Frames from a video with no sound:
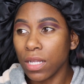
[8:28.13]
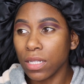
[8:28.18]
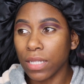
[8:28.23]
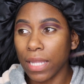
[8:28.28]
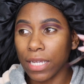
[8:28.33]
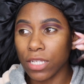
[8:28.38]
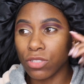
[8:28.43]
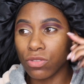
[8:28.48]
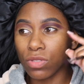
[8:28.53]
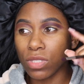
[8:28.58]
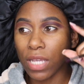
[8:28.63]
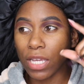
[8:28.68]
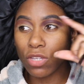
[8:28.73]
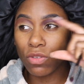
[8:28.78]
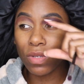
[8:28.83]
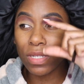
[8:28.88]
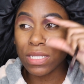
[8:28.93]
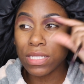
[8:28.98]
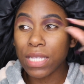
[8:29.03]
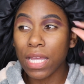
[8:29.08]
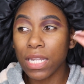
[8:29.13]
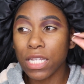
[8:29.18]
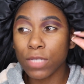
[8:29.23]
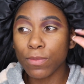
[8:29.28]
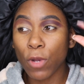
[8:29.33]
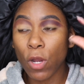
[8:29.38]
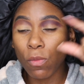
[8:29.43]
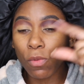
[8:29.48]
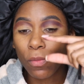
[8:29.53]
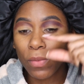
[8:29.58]
Like, do you see how you can tell it's
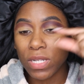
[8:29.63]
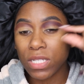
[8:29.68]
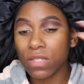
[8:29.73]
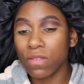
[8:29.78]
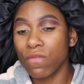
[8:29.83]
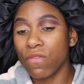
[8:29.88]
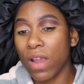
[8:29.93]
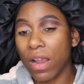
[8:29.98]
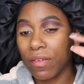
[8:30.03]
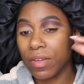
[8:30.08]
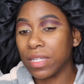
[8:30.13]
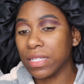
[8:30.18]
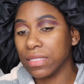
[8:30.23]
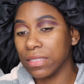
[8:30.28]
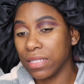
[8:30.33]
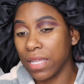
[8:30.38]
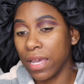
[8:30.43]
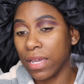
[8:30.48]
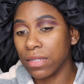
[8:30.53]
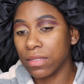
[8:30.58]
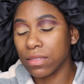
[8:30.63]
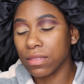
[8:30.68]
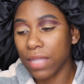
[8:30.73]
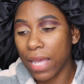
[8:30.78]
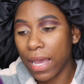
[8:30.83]
purple, but it's very intense?